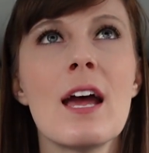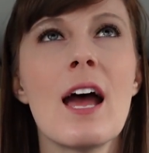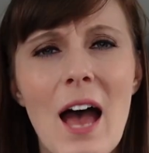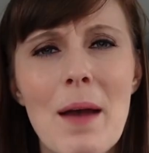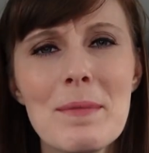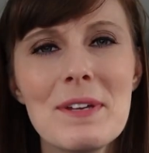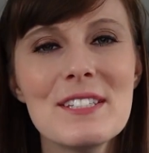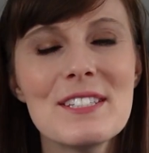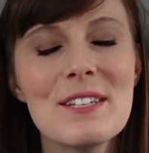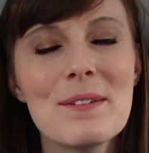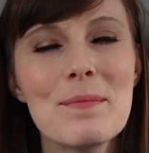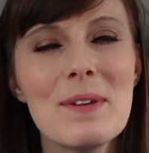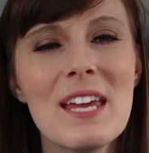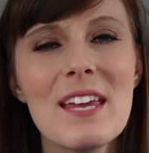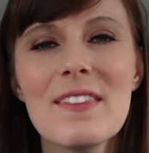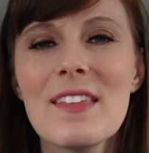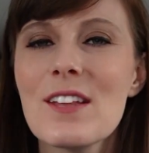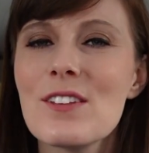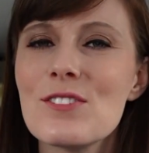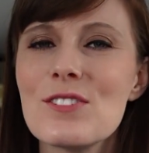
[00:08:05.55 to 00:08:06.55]
I mean, to
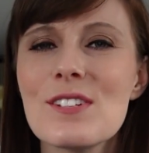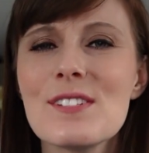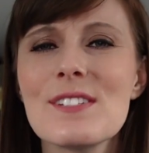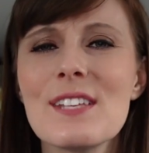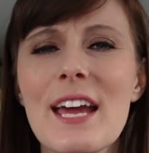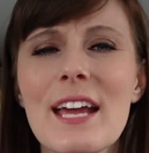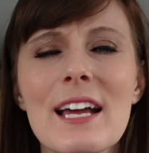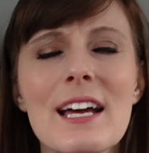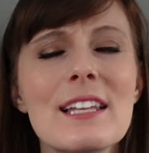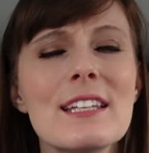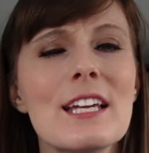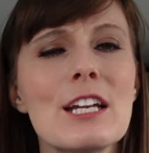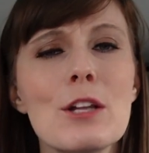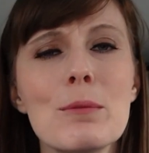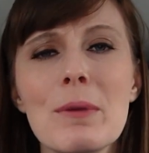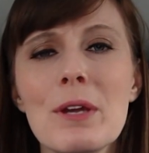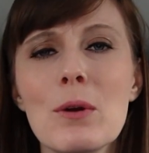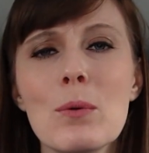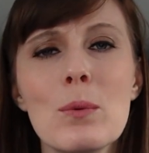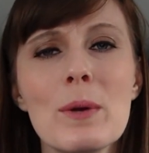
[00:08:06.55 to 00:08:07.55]
me, that's just like a little
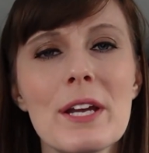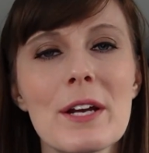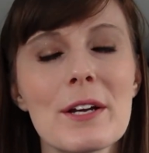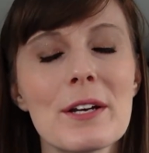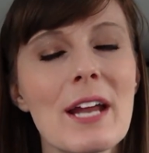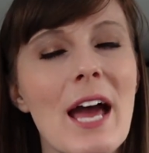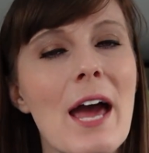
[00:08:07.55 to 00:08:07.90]
bit weird.